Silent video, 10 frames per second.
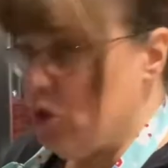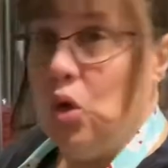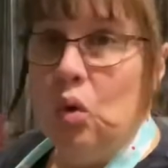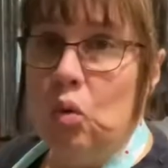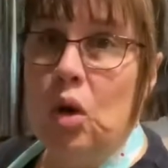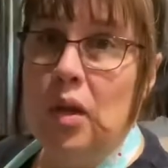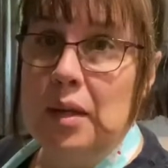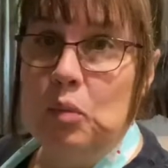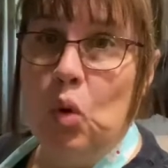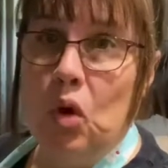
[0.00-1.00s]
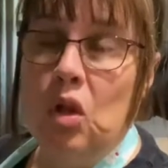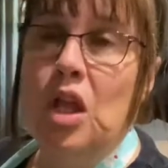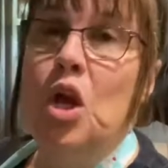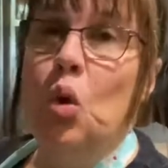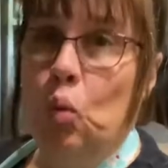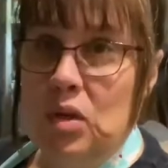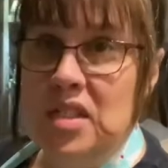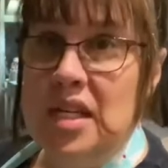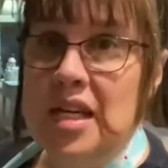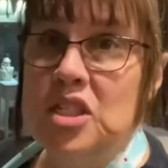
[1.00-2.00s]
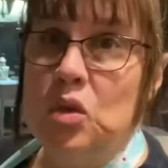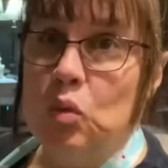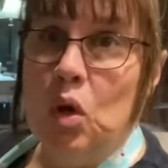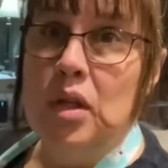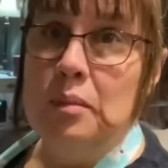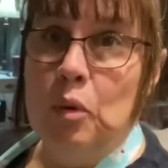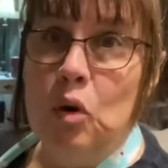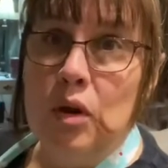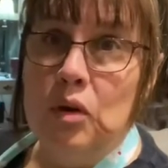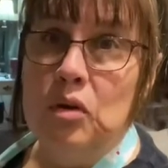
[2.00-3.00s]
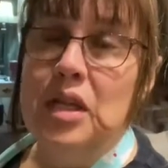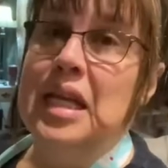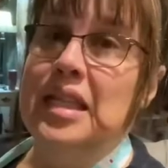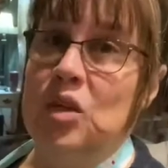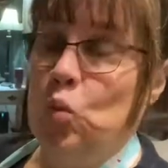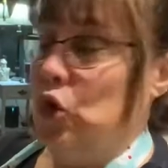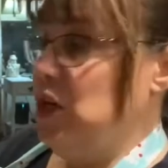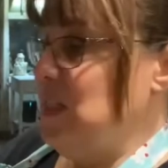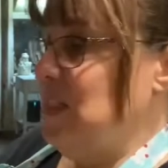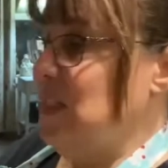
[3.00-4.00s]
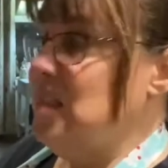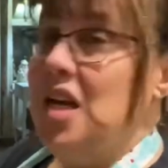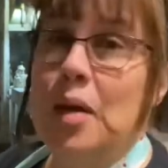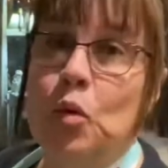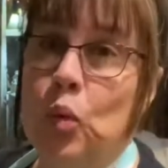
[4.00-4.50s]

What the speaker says: to a rolling boil. Once it hits a rolling boil, then we're going to set the timer.